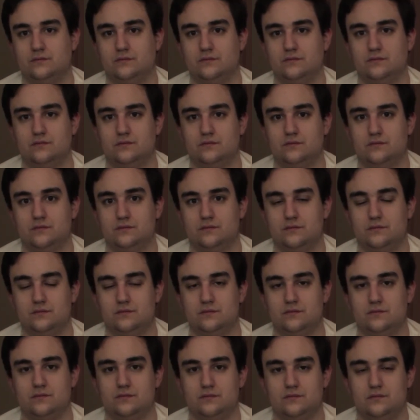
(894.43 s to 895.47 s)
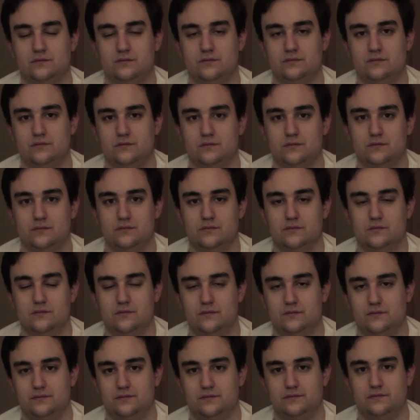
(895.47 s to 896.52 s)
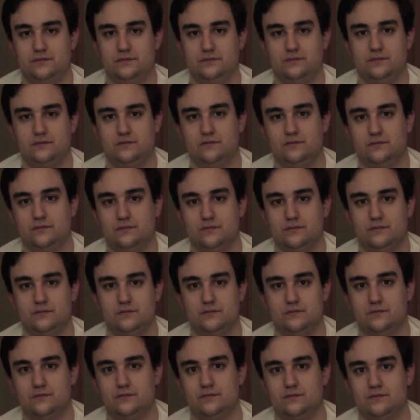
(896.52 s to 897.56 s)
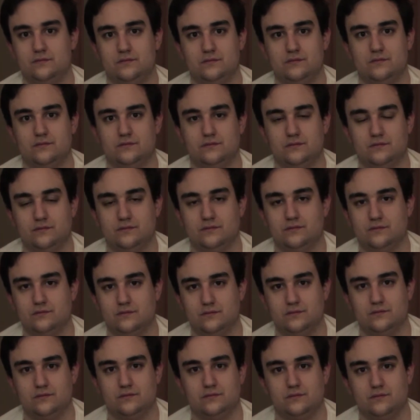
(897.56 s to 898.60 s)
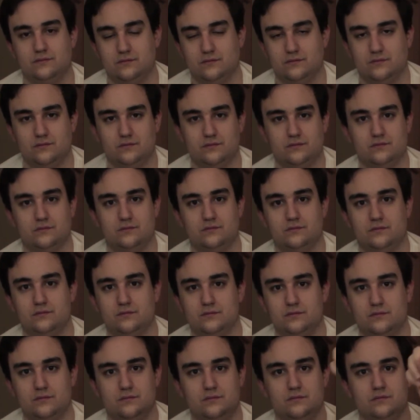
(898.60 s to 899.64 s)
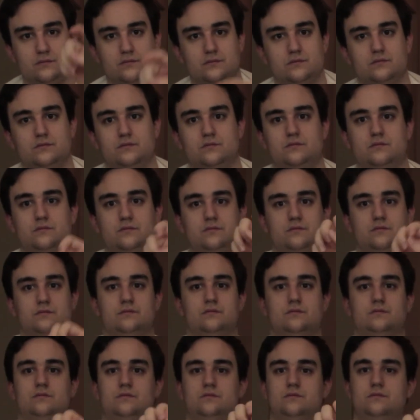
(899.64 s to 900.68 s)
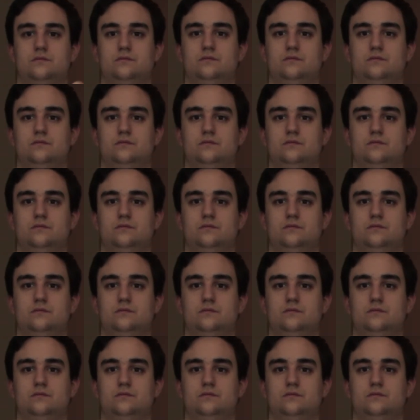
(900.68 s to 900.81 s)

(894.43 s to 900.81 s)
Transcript: (not speaking)